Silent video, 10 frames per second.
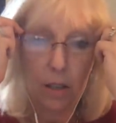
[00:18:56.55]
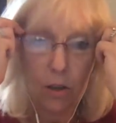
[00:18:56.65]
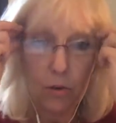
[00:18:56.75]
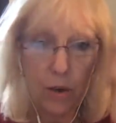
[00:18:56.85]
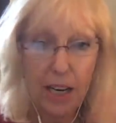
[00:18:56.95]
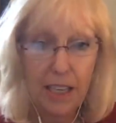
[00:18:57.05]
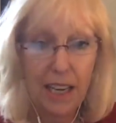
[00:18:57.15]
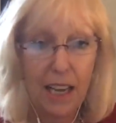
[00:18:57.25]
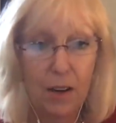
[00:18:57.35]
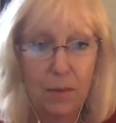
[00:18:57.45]
right
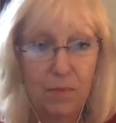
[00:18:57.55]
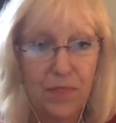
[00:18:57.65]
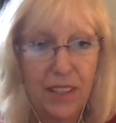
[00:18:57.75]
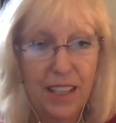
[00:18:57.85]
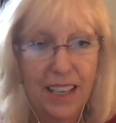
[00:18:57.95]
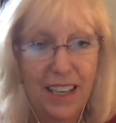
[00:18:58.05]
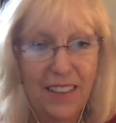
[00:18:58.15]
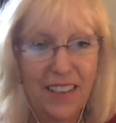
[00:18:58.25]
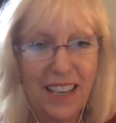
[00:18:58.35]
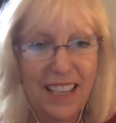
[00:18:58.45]
now.
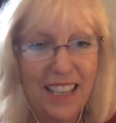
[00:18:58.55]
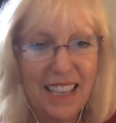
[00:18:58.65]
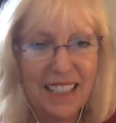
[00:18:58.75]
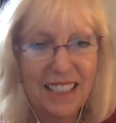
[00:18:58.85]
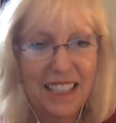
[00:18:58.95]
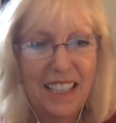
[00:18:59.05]
Okay, yes.